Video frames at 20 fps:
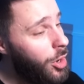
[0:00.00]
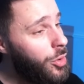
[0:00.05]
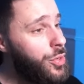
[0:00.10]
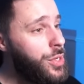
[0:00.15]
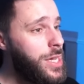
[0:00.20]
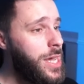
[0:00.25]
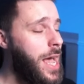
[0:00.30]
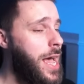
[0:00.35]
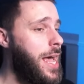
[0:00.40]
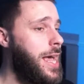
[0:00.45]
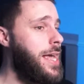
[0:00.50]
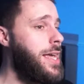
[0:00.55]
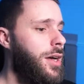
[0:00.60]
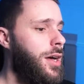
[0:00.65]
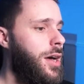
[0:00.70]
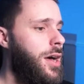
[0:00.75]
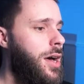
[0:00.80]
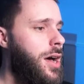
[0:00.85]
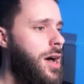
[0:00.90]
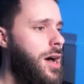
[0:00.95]
Okay.
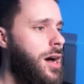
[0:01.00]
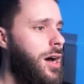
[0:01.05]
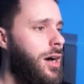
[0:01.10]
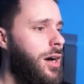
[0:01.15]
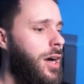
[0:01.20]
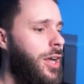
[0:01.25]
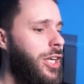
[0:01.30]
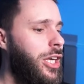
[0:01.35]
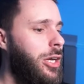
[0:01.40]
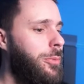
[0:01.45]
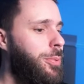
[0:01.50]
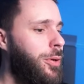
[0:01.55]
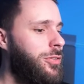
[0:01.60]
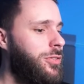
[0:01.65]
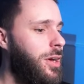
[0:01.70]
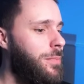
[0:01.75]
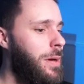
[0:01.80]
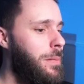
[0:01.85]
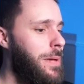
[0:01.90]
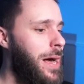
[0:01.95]
Huh. And they're going to
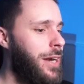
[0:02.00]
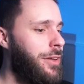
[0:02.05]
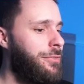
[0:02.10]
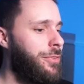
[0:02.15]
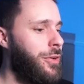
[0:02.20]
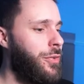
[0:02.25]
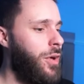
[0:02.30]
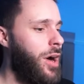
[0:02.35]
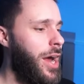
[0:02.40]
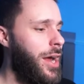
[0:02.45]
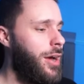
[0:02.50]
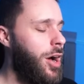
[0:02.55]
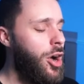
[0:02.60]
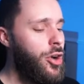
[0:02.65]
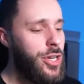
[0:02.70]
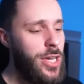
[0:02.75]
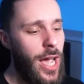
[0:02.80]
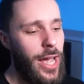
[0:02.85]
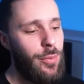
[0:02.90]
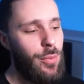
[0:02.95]
boss up my Manaphy, right?
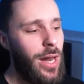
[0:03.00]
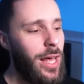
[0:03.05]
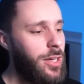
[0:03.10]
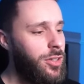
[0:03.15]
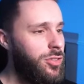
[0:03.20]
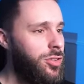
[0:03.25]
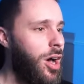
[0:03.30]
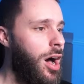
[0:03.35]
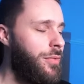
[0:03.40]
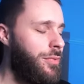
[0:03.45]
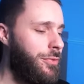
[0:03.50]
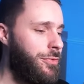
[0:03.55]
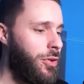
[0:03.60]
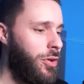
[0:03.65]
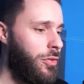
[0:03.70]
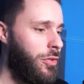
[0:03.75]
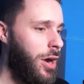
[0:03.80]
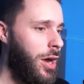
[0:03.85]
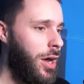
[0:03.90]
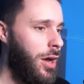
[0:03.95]
Okay. Well, I could just Arven
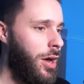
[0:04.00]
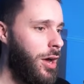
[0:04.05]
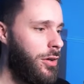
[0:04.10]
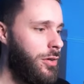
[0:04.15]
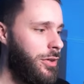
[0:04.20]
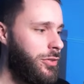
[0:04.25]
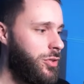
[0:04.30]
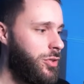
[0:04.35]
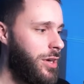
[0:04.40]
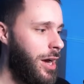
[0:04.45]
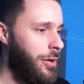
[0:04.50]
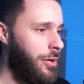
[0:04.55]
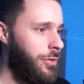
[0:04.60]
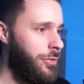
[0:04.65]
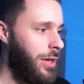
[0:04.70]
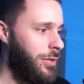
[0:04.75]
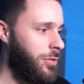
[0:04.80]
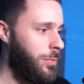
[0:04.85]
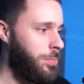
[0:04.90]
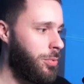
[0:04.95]
for a Rescue Carrier
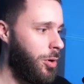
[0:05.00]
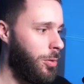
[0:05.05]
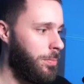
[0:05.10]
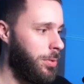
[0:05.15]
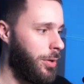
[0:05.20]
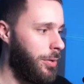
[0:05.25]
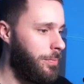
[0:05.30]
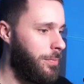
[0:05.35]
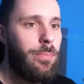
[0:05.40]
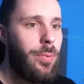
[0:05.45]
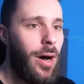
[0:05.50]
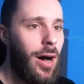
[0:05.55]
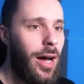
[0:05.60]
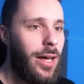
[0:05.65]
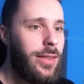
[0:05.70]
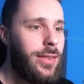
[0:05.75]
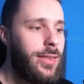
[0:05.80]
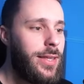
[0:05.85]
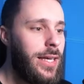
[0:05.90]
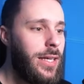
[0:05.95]
if that's a problem. But
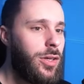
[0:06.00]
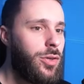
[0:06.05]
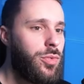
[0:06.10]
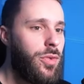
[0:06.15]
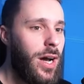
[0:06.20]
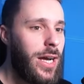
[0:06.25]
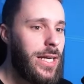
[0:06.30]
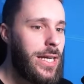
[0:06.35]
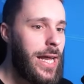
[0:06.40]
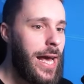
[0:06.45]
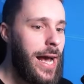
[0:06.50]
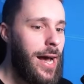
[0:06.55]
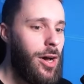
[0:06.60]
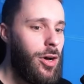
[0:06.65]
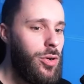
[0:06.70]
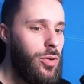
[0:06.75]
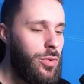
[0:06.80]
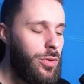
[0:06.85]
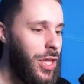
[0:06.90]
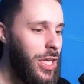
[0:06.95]
I think right
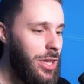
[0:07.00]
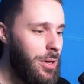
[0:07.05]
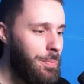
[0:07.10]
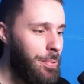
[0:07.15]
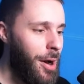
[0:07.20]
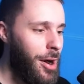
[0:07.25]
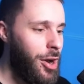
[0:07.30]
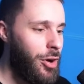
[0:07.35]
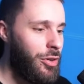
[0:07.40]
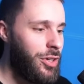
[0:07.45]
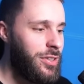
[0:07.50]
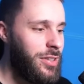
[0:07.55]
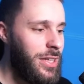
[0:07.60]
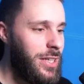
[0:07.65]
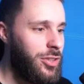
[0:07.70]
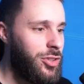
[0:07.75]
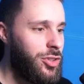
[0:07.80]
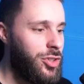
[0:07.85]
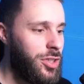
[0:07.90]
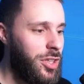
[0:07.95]
now, I think the
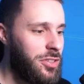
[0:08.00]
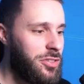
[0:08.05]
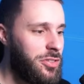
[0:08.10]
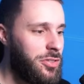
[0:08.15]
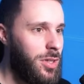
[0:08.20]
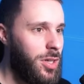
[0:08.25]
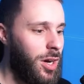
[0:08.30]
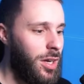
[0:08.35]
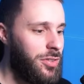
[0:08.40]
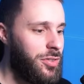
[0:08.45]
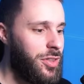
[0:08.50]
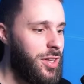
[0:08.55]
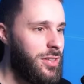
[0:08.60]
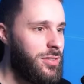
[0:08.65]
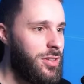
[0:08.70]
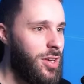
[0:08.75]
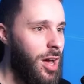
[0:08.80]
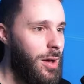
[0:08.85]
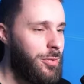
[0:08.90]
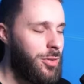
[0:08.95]
priority is just Gus
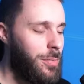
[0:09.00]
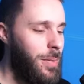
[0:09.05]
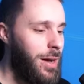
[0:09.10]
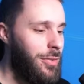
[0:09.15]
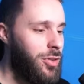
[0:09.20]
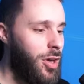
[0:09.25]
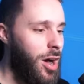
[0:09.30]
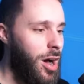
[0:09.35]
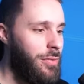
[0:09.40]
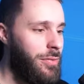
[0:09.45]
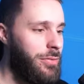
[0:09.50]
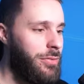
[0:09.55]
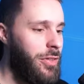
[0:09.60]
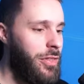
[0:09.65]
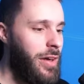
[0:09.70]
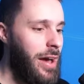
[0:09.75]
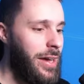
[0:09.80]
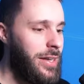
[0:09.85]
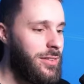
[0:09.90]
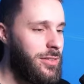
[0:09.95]
this up. So I might have to Arven for
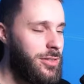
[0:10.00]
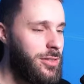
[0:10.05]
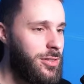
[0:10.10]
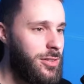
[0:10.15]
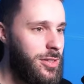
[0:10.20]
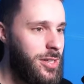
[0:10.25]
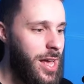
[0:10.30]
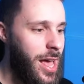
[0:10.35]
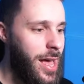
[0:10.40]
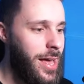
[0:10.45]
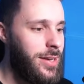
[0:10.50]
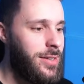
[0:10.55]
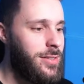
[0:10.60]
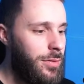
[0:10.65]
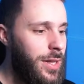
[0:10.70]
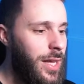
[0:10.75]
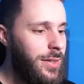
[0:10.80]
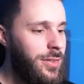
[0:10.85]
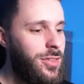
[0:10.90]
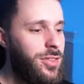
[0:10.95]
that instead.
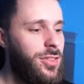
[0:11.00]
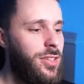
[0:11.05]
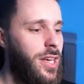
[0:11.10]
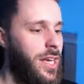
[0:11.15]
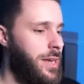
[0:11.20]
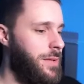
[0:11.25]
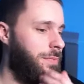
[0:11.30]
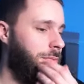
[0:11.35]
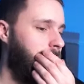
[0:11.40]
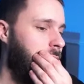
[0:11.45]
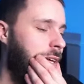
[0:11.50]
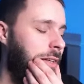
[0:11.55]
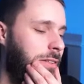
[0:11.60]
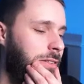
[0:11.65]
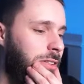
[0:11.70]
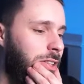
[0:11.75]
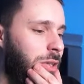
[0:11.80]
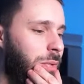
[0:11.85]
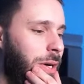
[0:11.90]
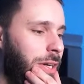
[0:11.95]
Let's see.
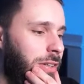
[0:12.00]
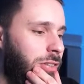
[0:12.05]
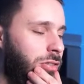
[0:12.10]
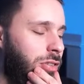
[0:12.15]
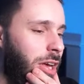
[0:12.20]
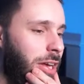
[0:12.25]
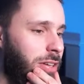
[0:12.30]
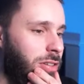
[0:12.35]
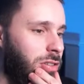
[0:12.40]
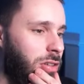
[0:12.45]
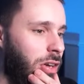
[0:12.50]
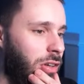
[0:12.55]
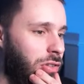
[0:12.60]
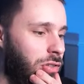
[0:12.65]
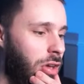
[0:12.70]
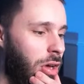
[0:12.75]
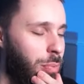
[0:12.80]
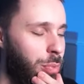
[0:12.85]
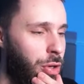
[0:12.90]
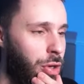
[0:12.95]
Let's see where this takes
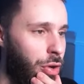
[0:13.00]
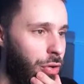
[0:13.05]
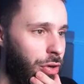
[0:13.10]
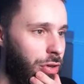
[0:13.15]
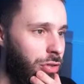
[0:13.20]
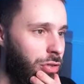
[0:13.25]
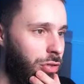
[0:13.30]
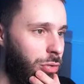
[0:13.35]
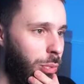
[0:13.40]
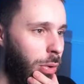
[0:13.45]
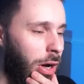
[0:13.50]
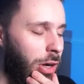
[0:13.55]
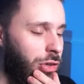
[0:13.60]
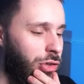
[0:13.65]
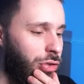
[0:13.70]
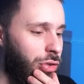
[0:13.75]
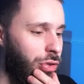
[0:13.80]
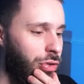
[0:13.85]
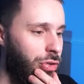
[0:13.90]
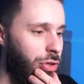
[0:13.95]
us. I'm curious as to what I
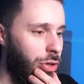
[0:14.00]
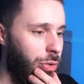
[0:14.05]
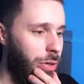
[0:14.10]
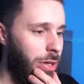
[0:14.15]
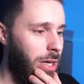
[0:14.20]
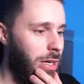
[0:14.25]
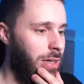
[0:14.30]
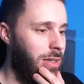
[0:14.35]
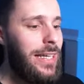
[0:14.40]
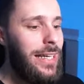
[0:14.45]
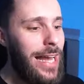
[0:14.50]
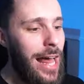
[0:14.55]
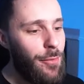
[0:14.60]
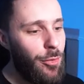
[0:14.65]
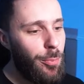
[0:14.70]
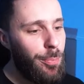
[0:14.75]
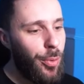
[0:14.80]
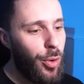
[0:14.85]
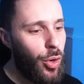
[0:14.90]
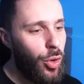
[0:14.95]
should do here.
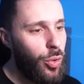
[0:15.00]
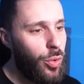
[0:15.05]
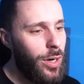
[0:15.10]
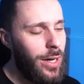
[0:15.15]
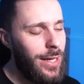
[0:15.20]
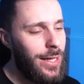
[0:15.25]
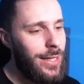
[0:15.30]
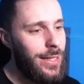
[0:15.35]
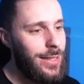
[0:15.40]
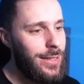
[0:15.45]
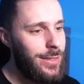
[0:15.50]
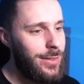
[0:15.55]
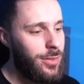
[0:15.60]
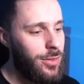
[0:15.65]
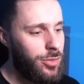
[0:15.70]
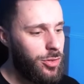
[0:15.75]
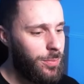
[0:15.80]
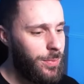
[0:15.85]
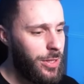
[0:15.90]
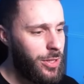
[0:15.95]
Level Ball. It's
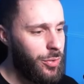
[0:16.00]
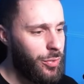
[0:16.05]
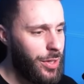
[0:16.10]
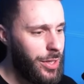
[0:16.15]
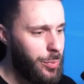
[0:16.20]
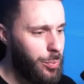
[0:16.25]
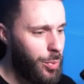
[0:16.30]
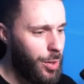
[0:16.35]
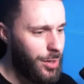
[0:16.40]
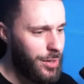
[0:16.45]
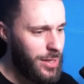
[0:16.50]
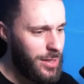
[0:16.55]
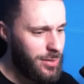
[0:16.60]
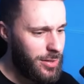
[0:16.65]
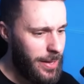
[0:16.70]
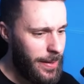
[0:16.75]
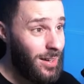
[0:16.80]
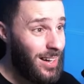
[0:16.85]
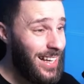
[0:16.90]
not the top that you really want, is it?